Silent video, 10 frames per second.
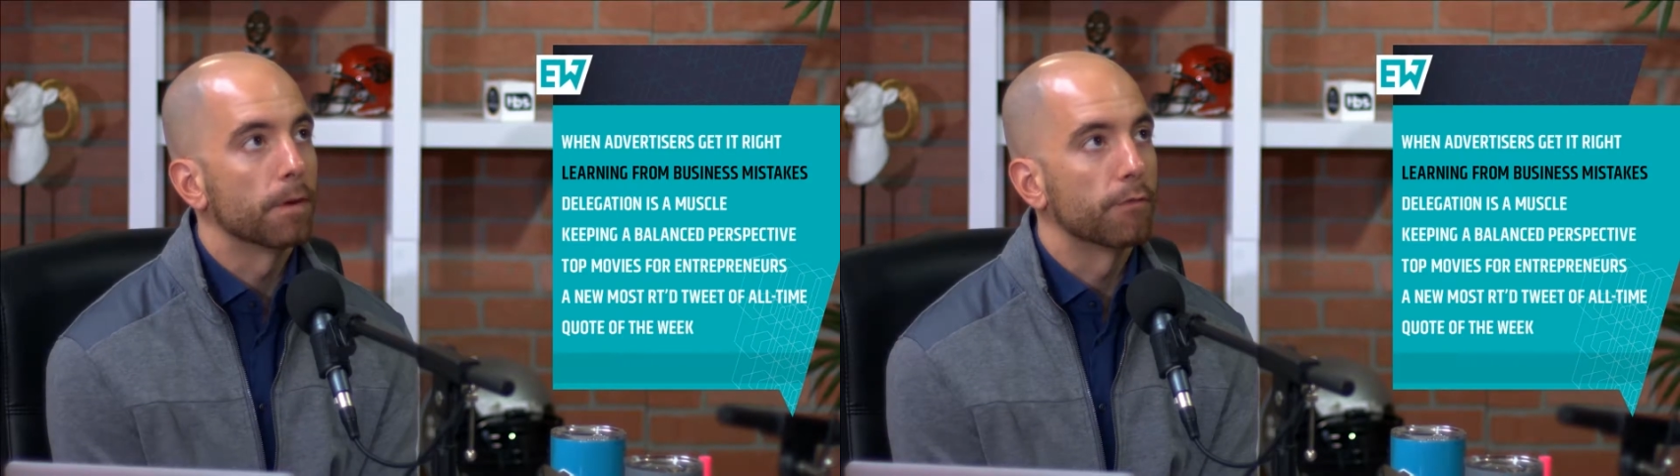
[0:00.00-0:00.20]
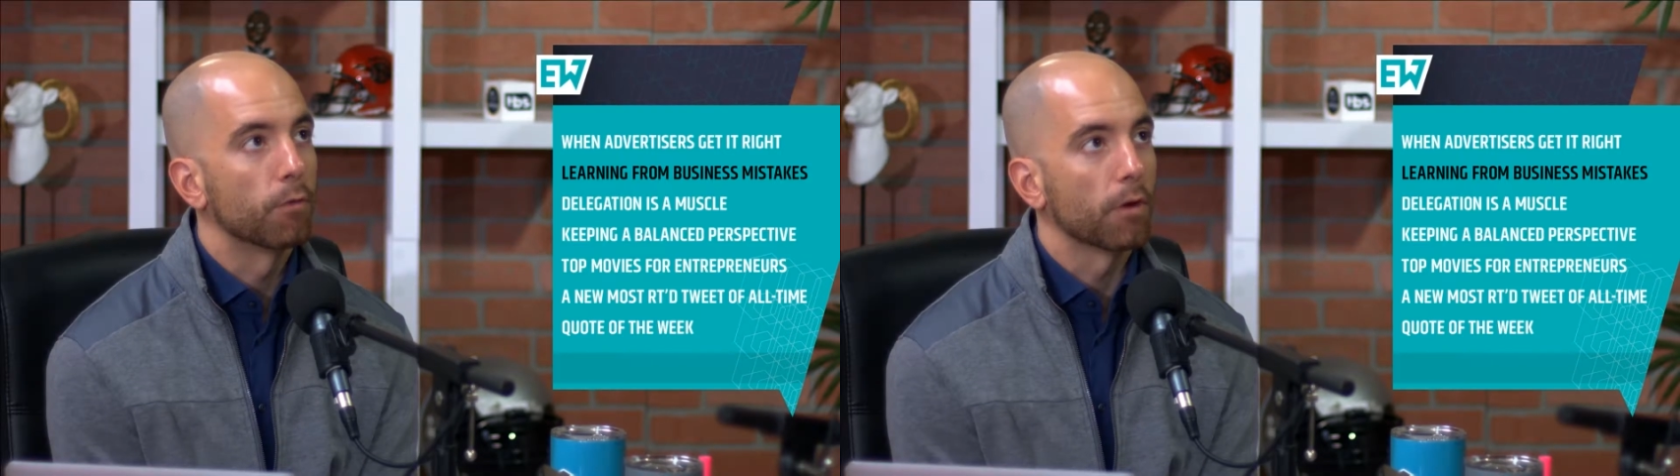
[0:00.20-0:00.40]

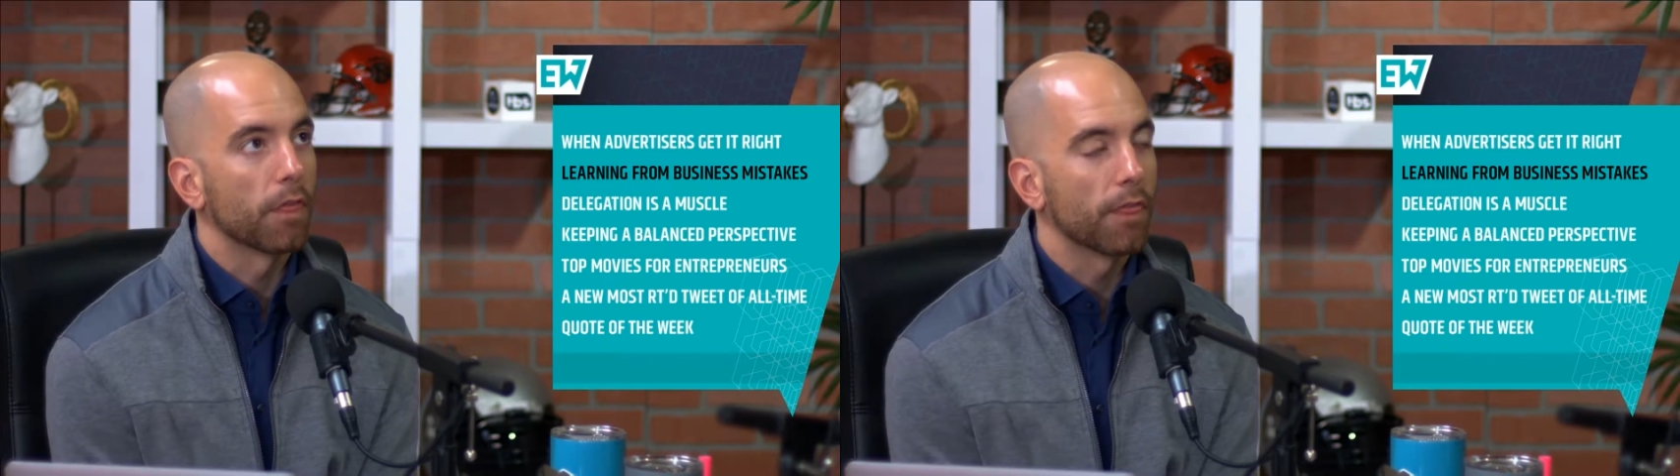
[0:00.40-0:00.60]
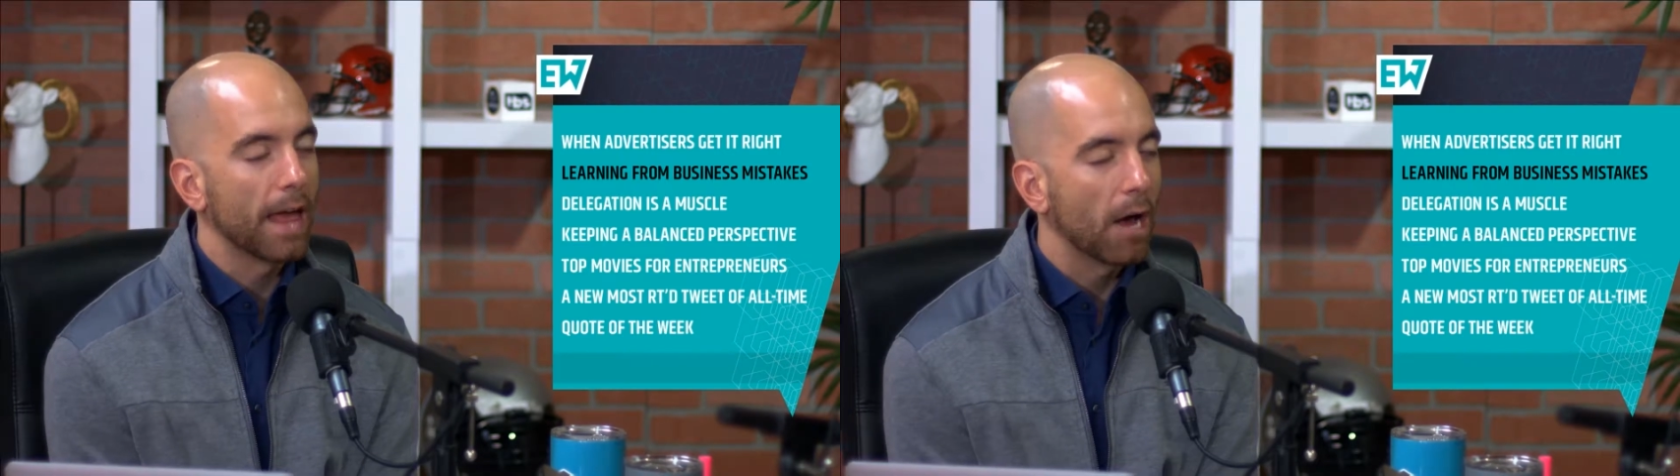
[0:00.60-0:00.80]
But
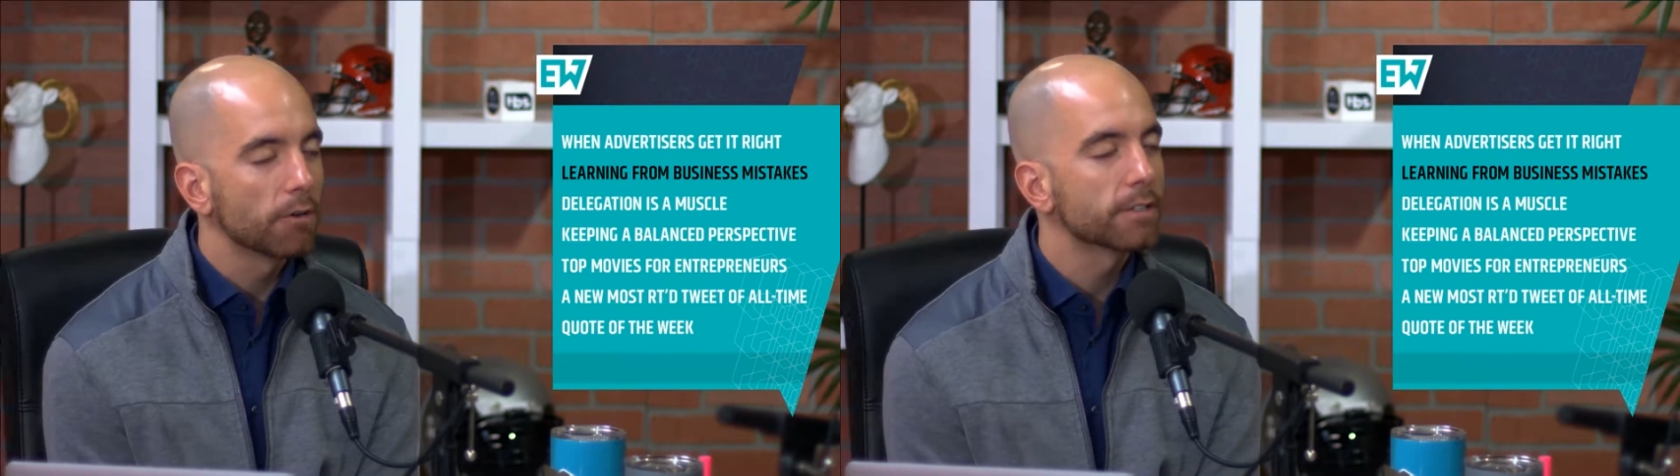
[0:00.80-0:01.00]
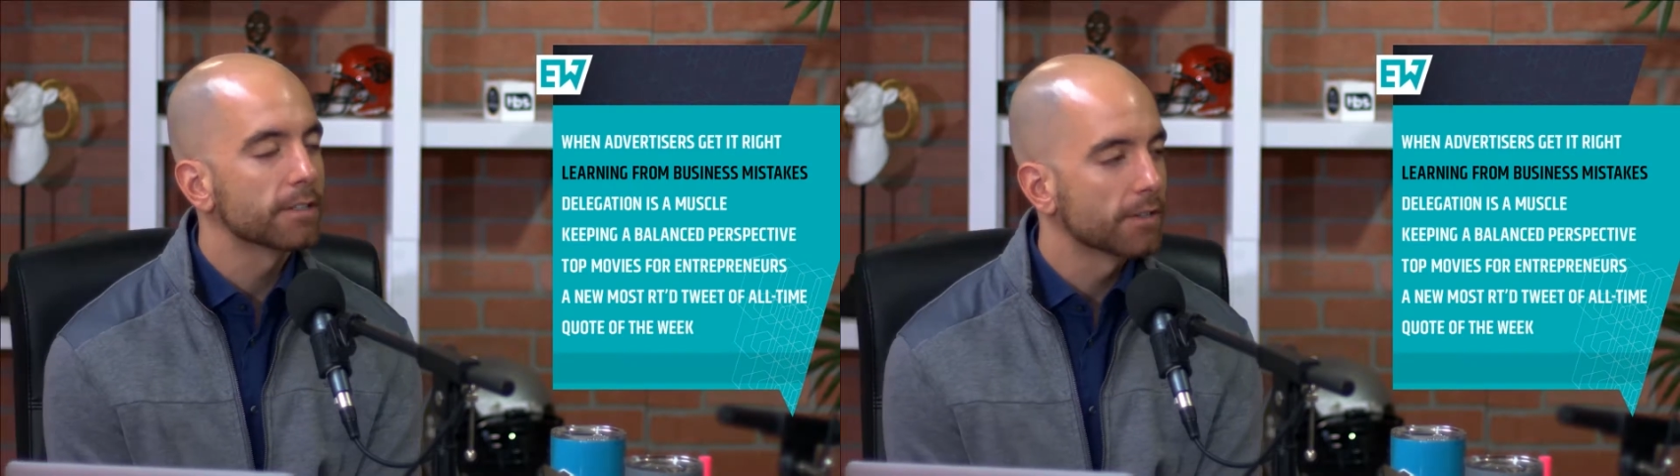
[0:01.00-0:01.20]
for
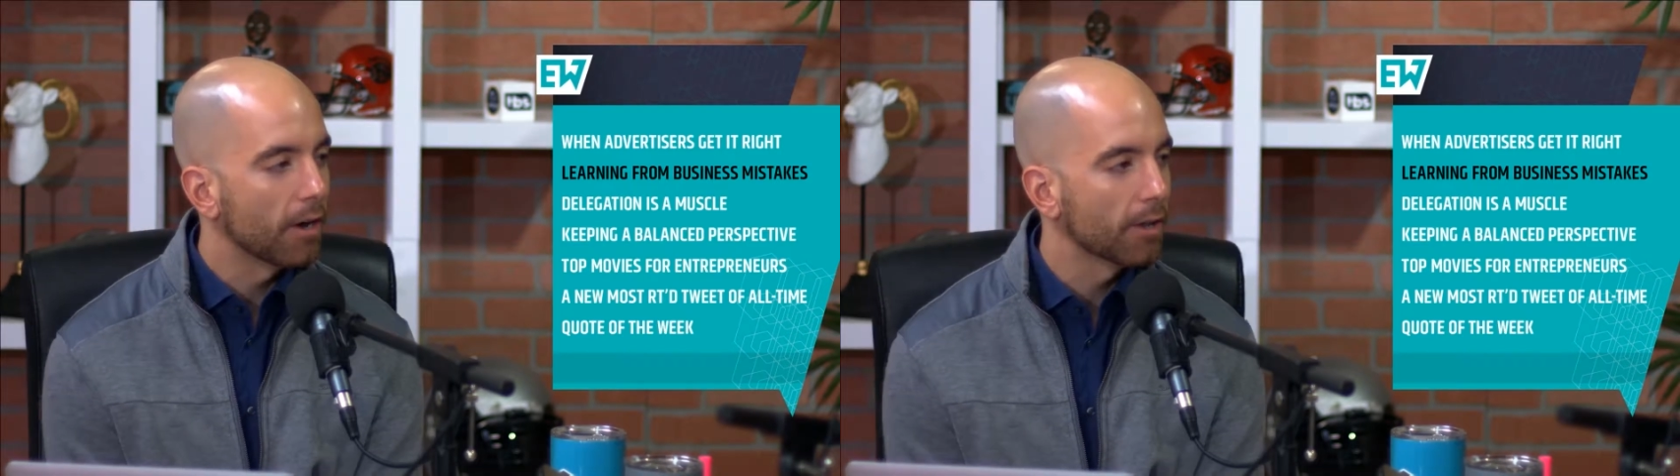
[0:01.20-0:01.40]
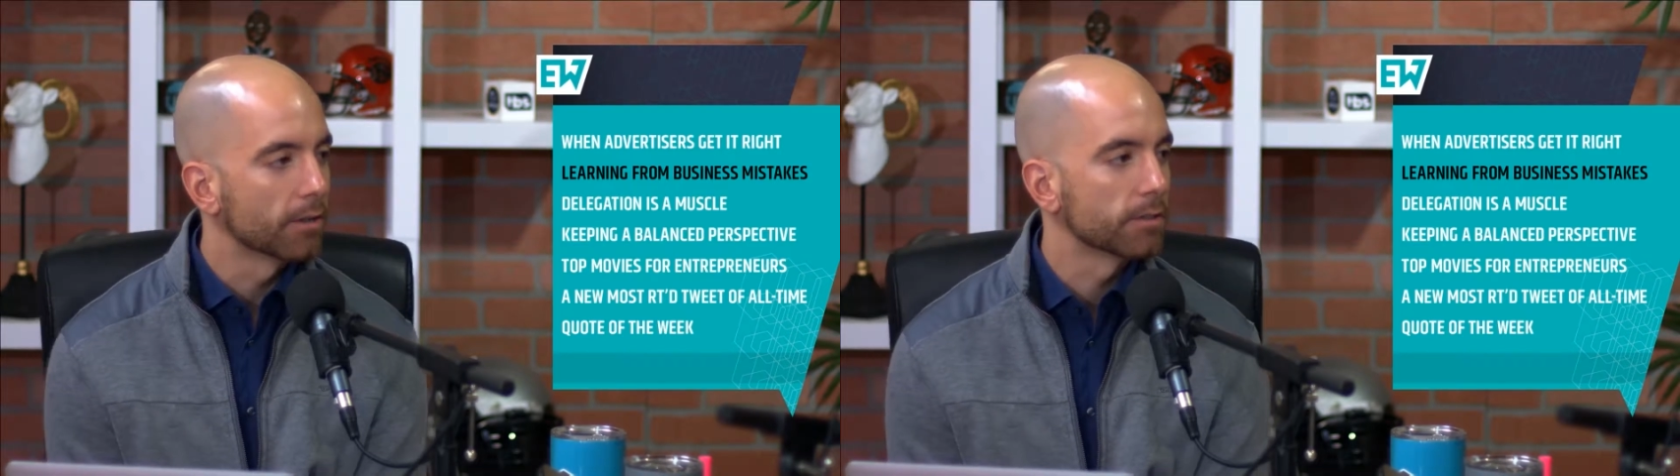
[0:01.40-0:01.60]

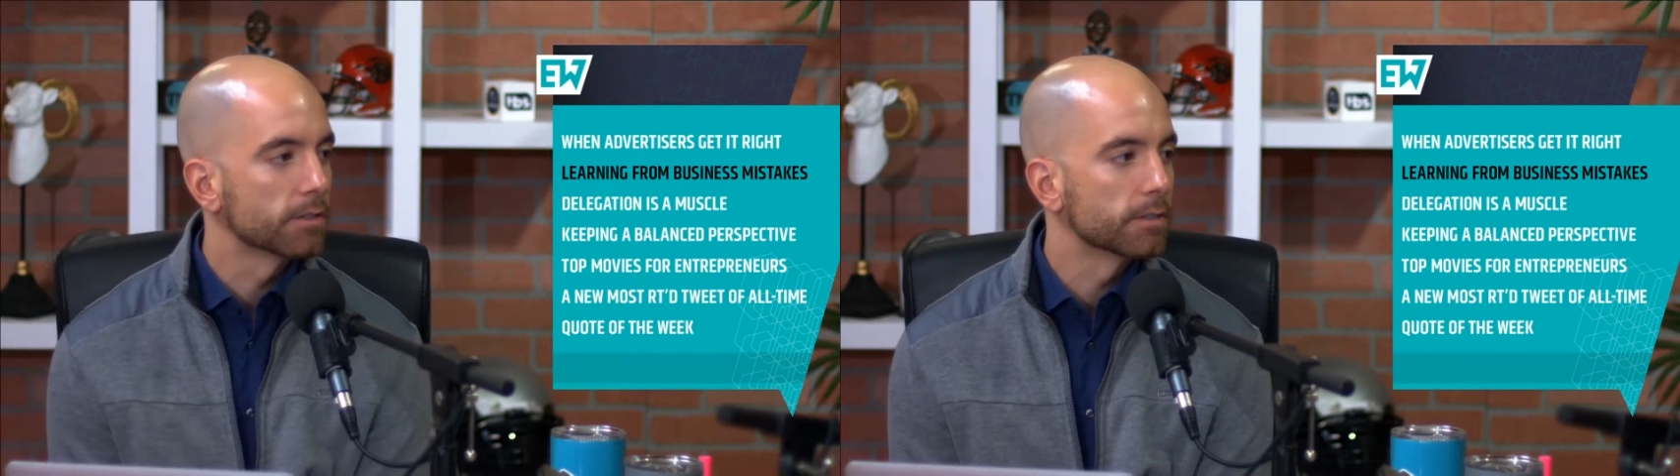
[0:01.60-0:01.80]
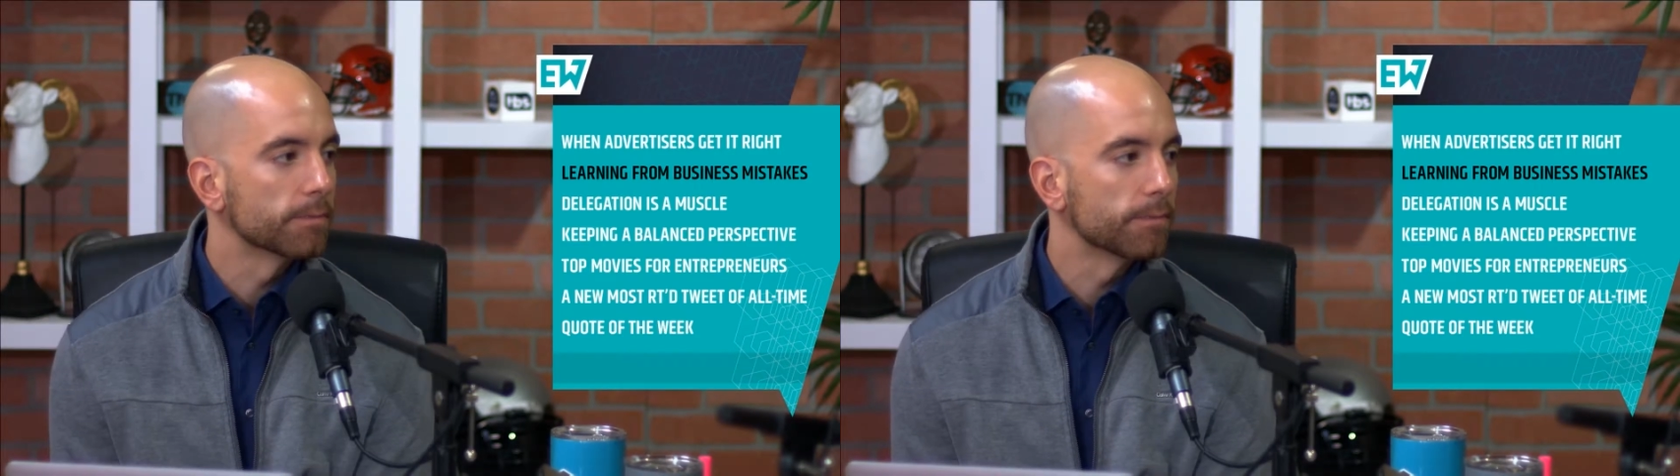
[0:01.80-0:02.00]

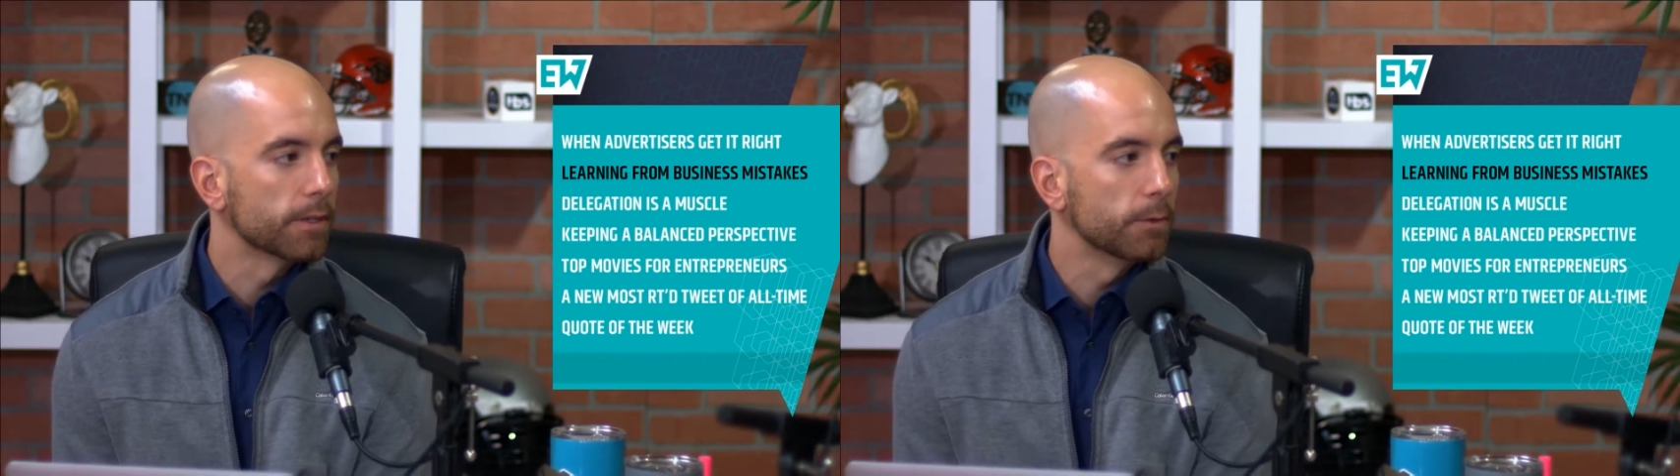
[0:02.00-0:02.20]
$1,000,